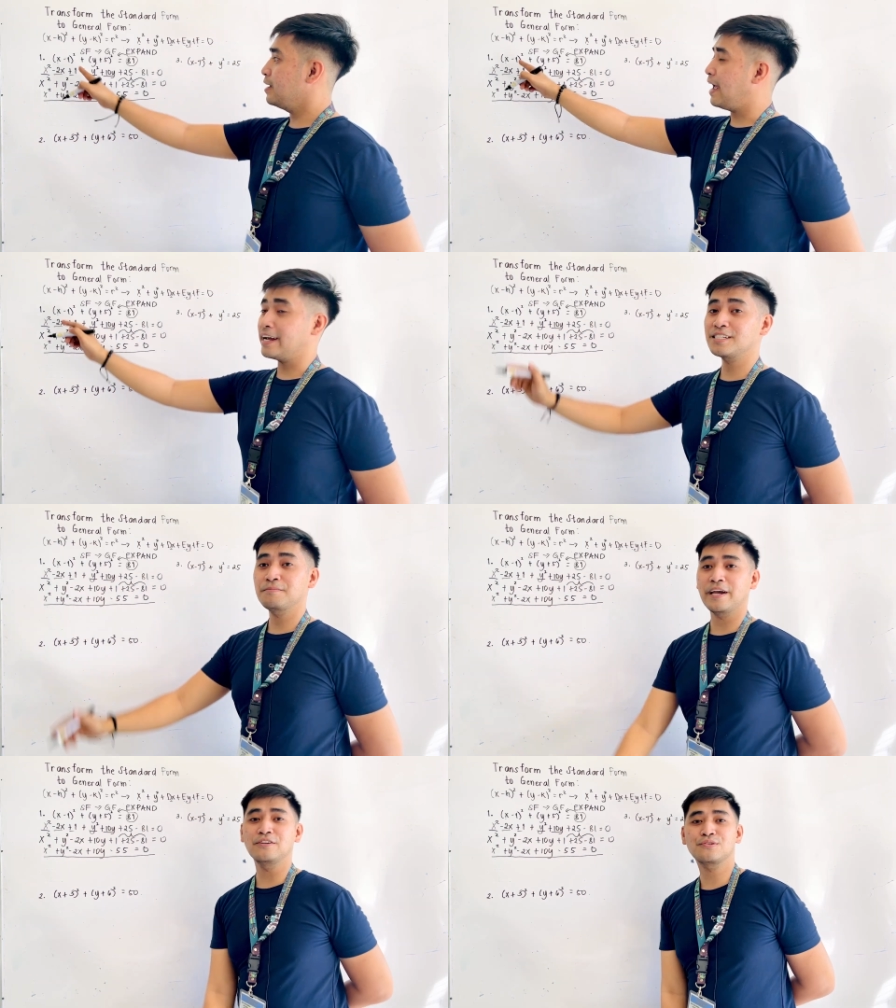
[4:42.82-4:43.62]
x
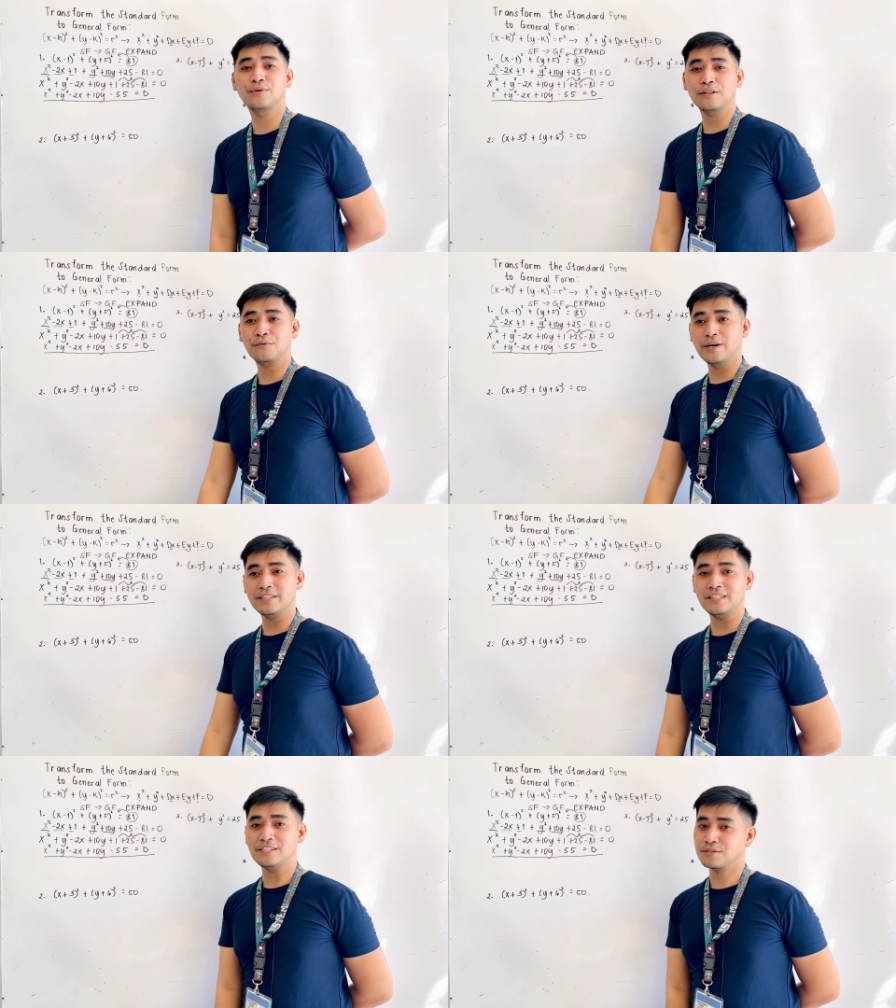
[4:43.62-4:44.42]
minus 1
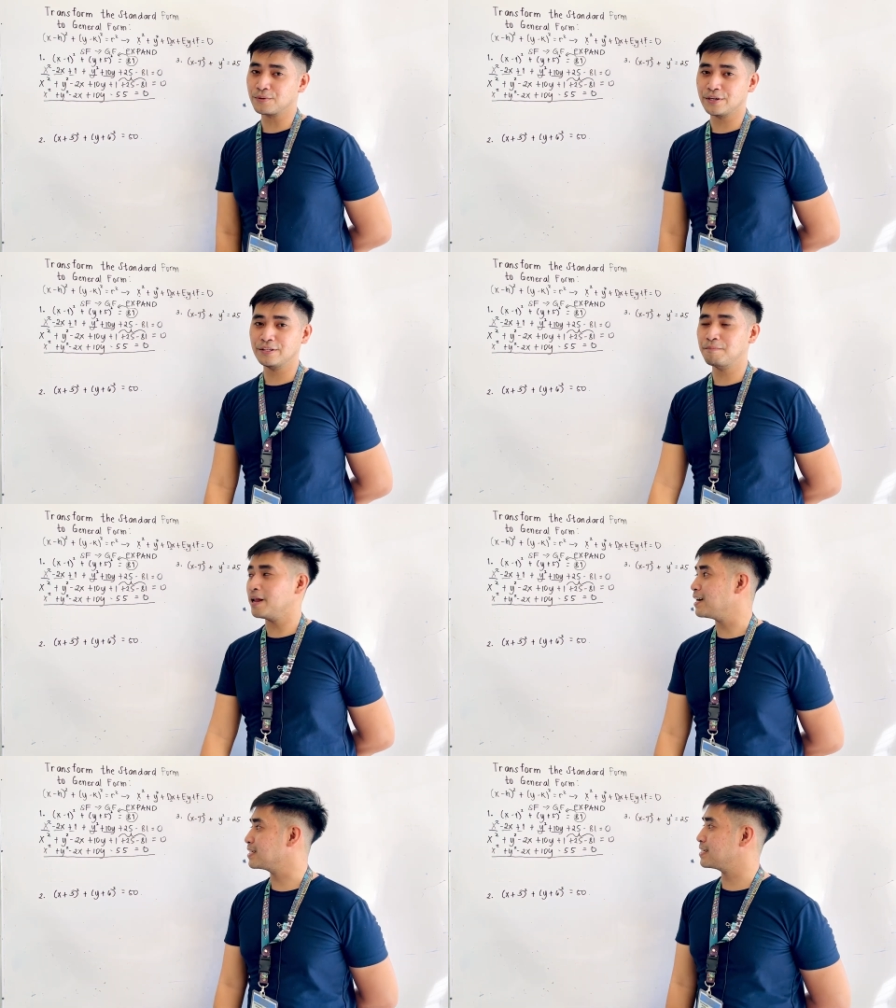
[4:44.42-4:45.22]
quantity squared
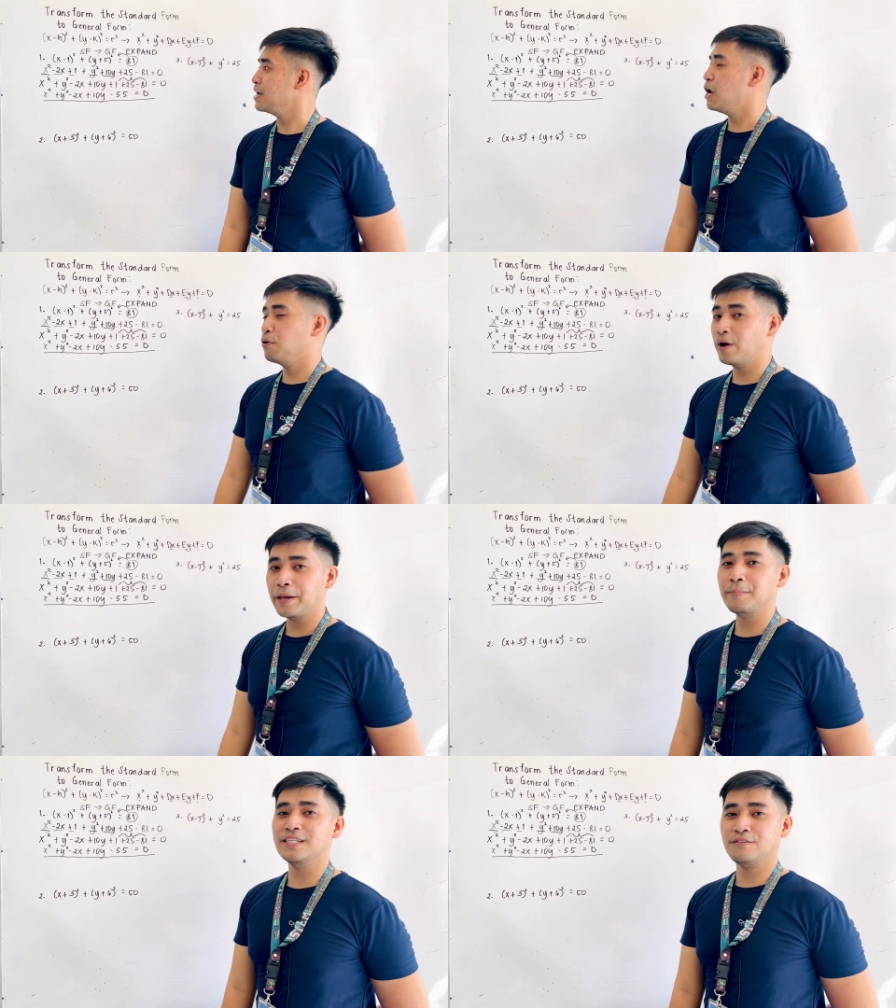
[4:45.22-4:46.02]
plus y
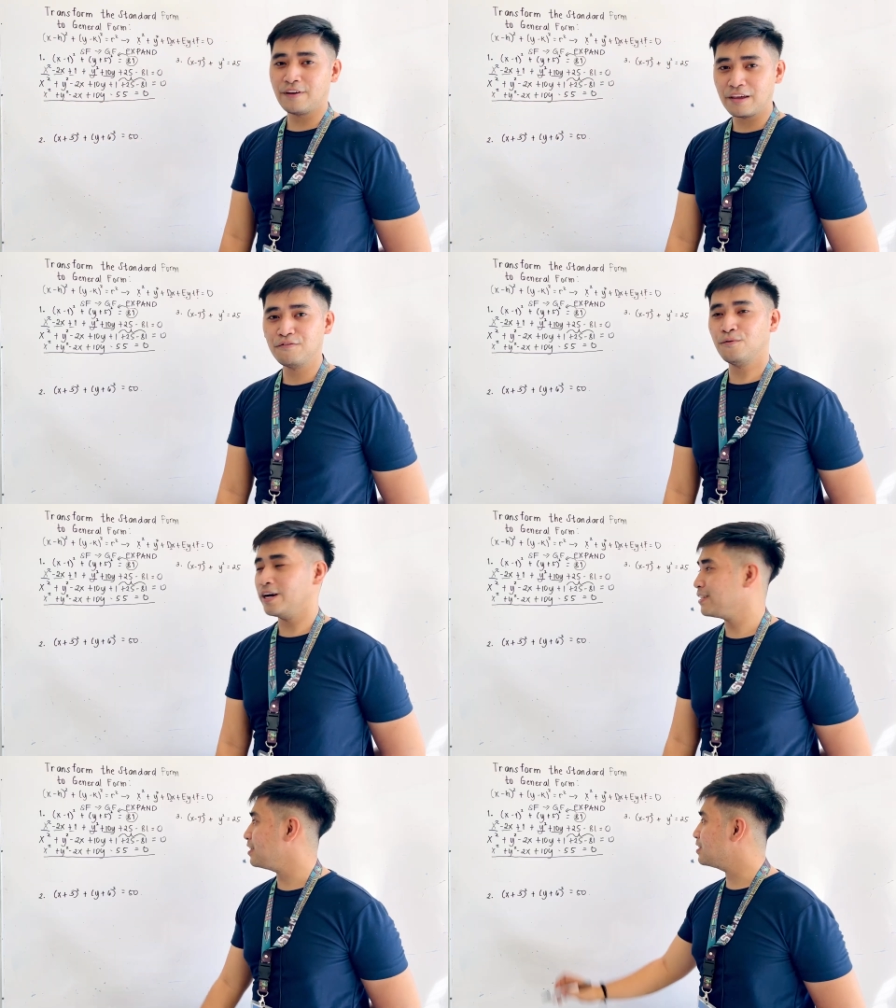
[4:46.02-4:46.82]
plus 5
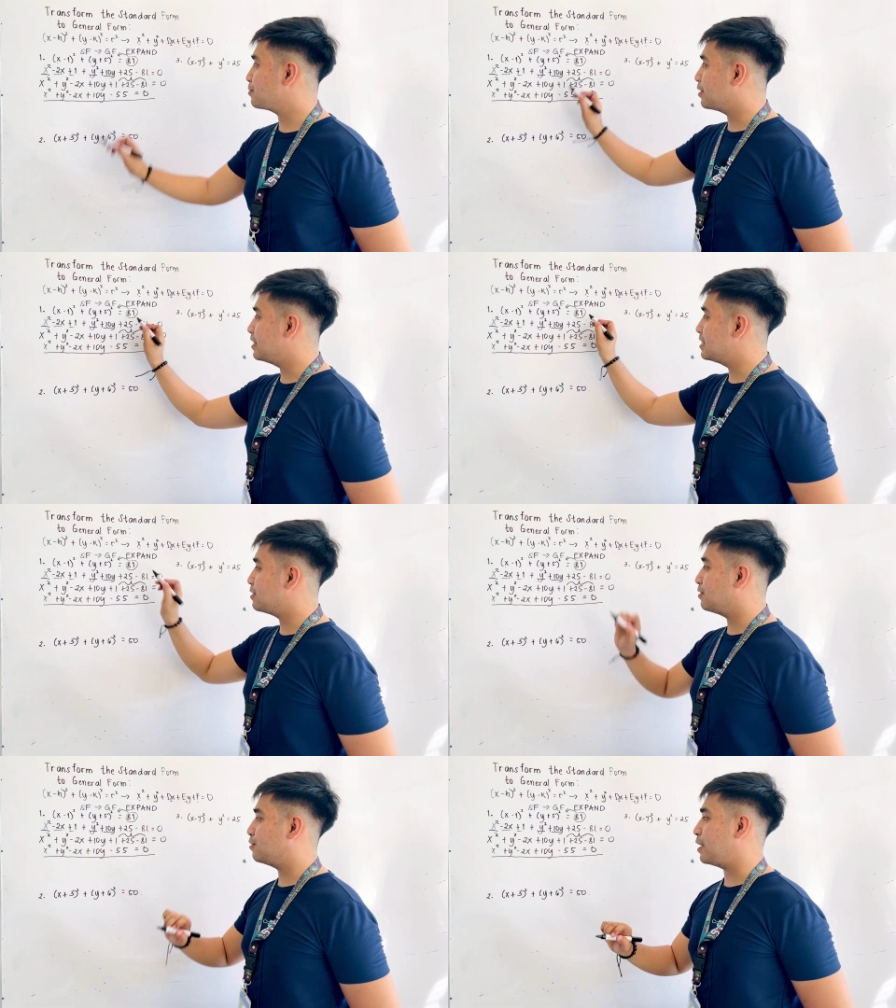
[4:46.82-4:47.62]
quantity squared is
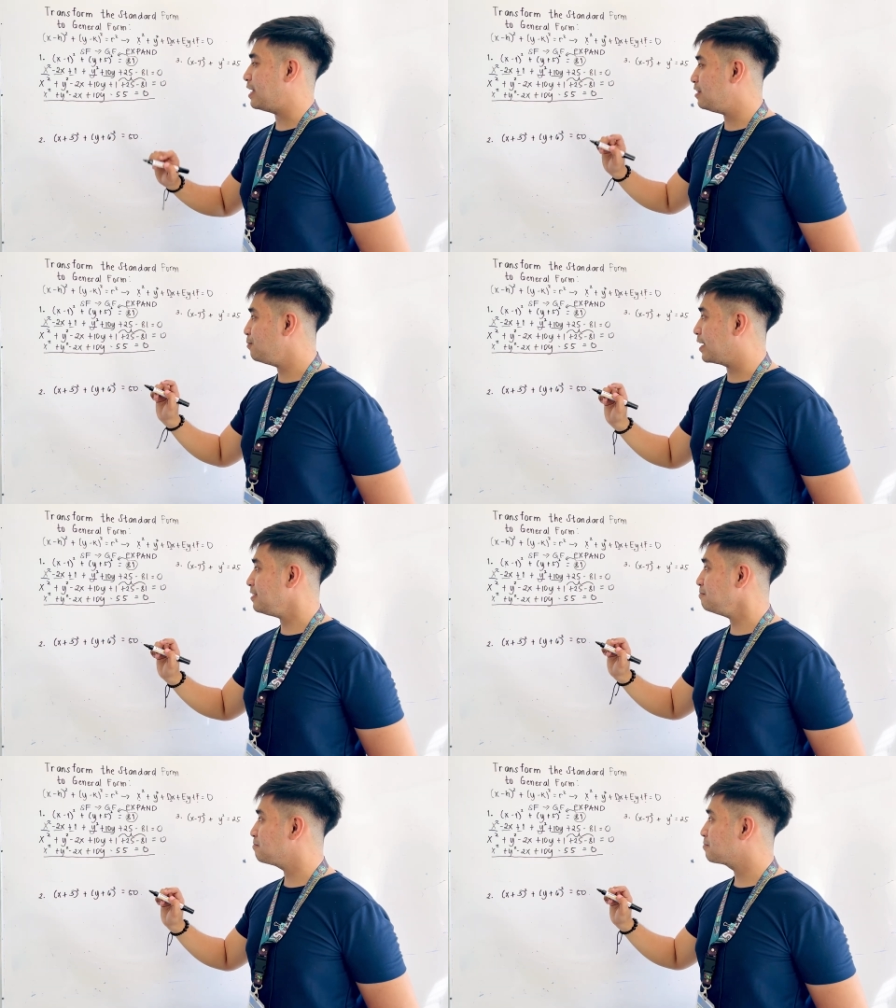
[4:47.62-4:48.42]
equal to
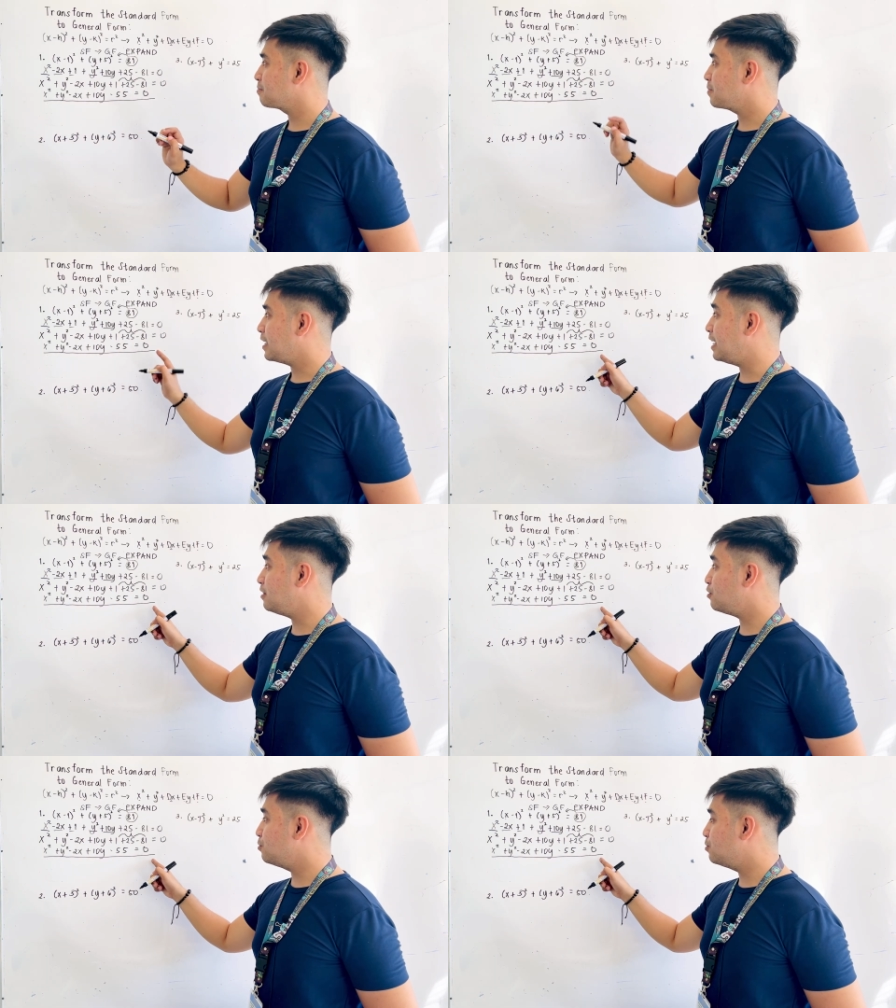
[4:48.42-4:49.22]
81
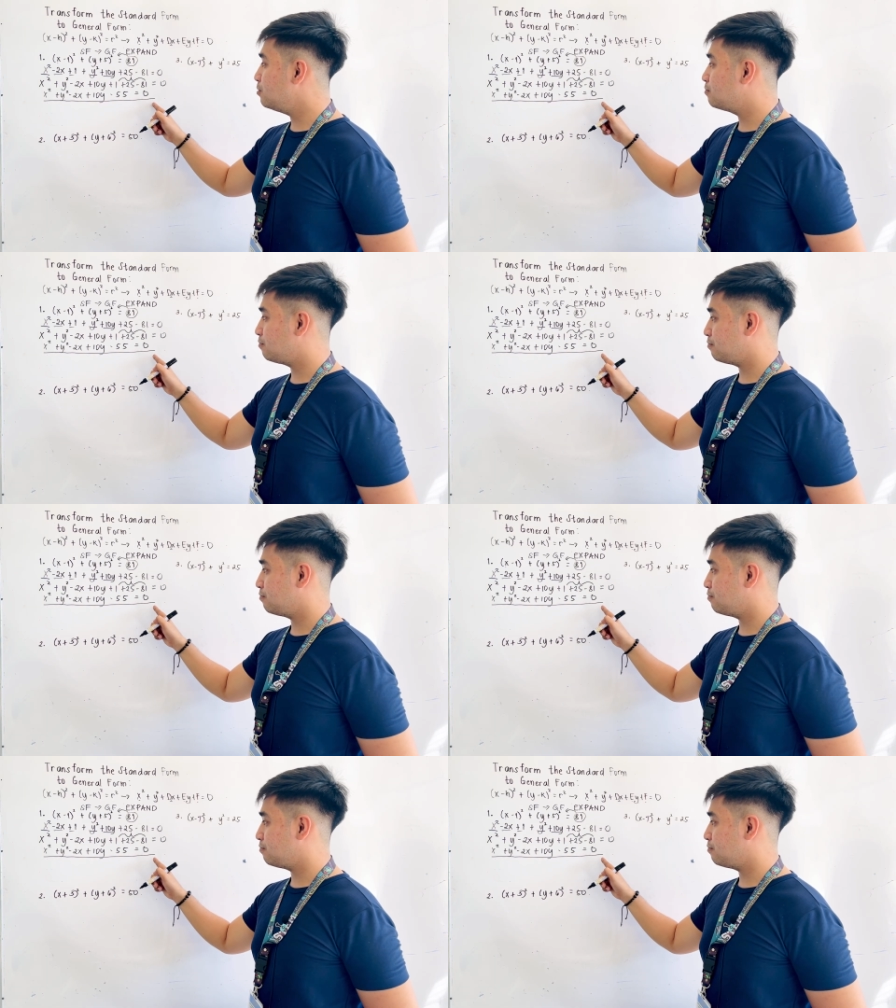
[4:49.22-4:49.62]
into